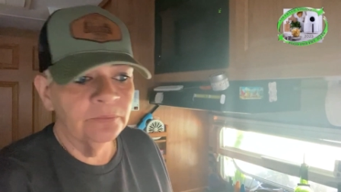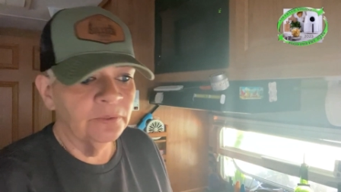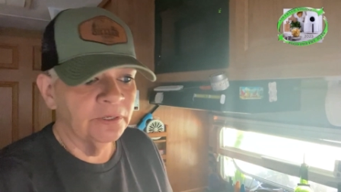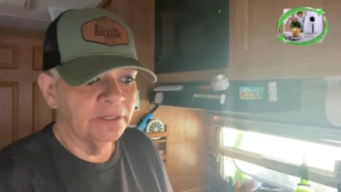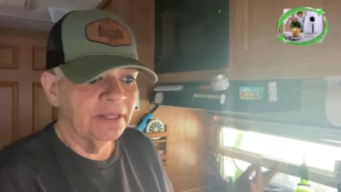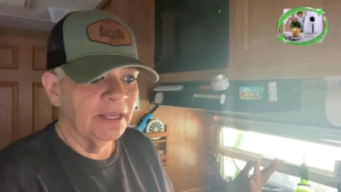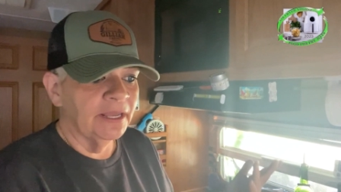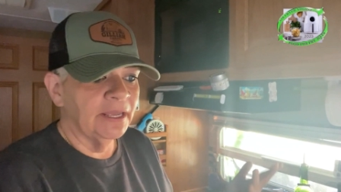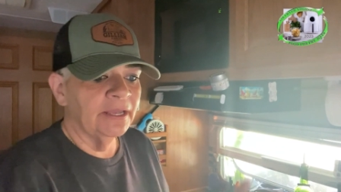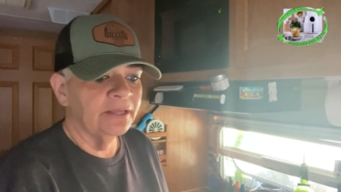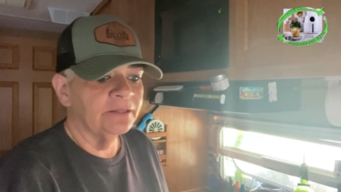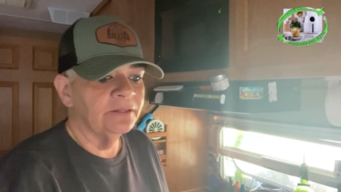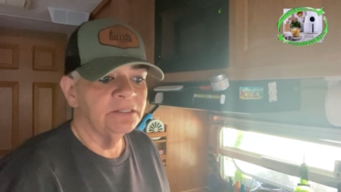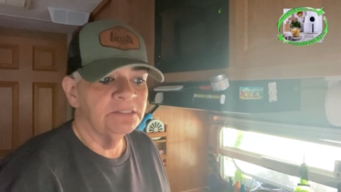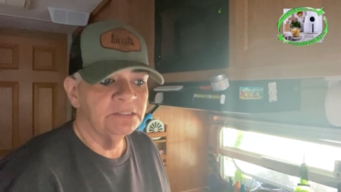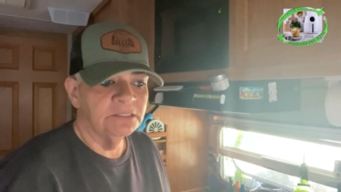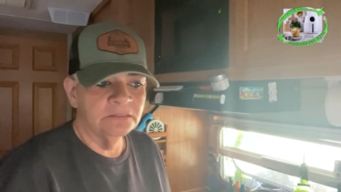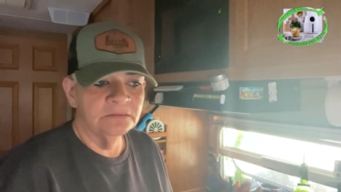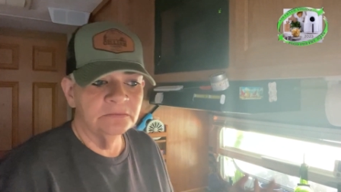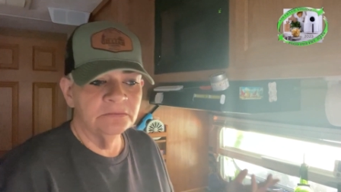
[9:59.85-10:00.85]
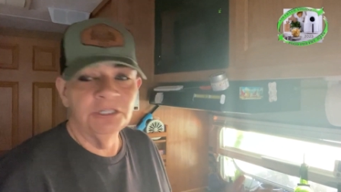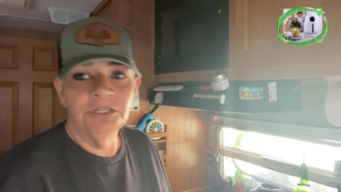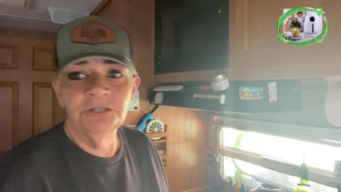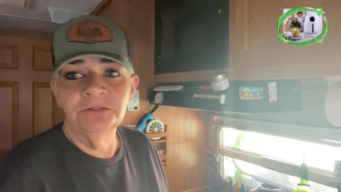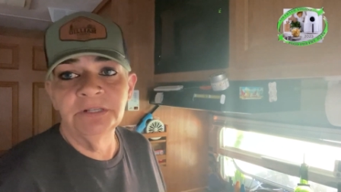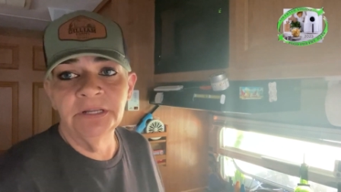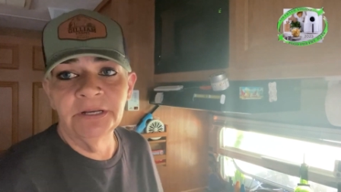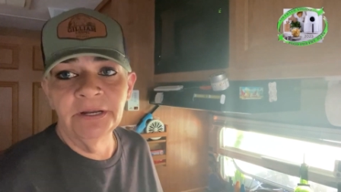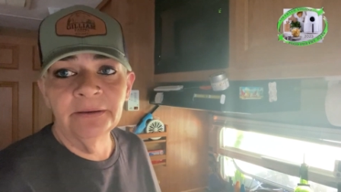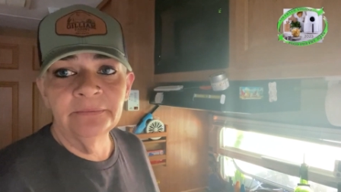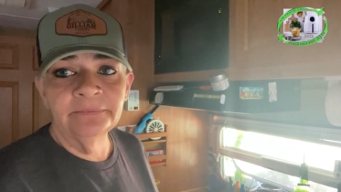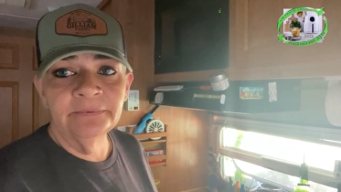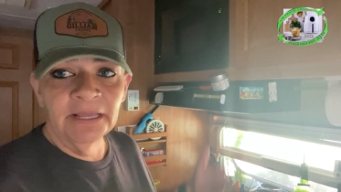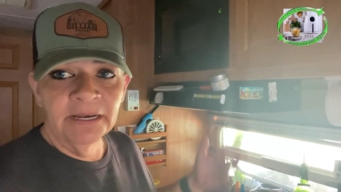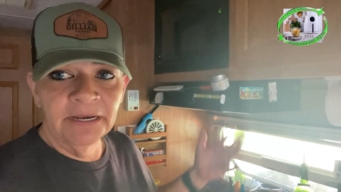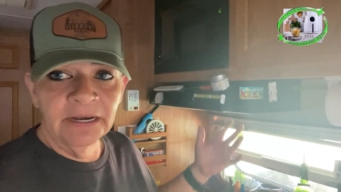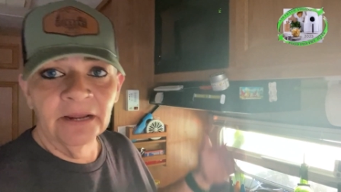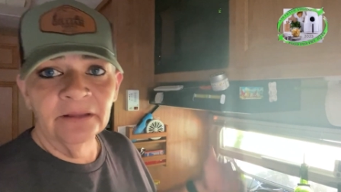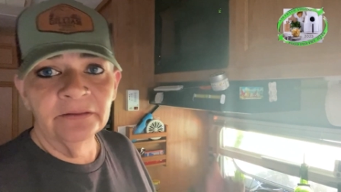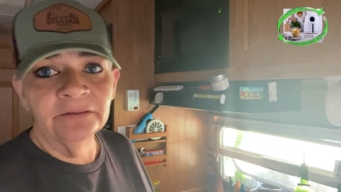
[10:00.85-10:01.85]
what the heck, let's use it up, get
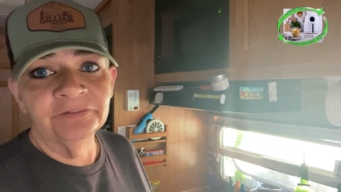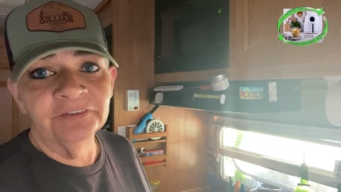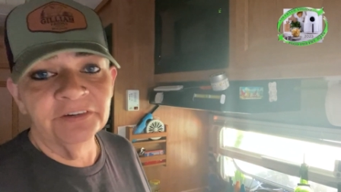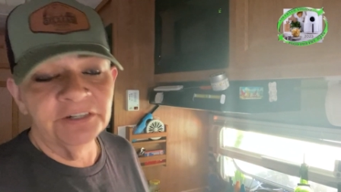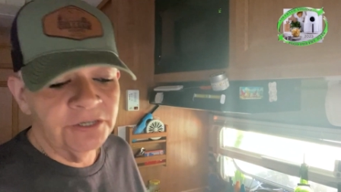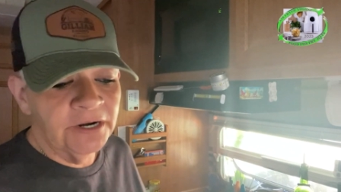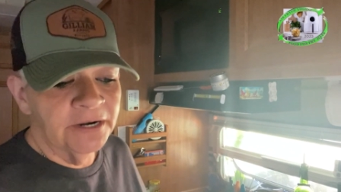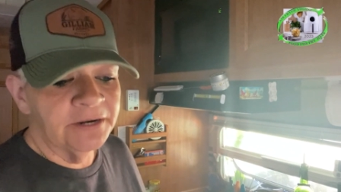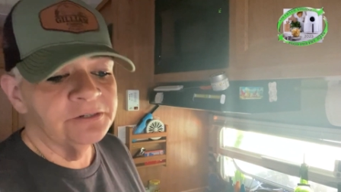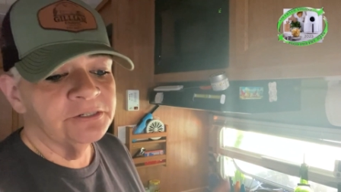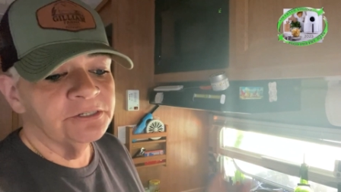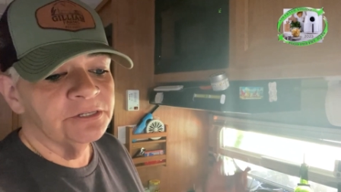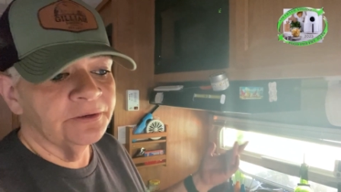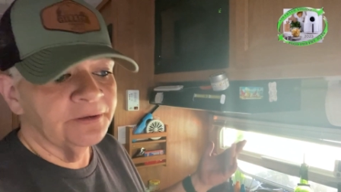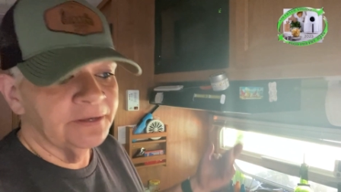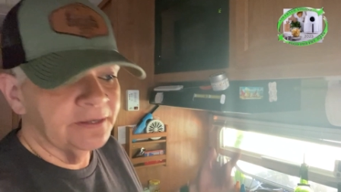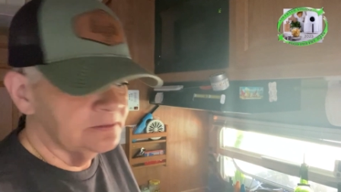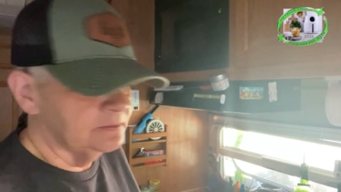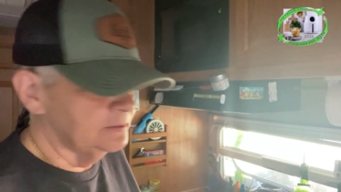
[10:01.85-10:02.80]
it out of the refrigerator so it gives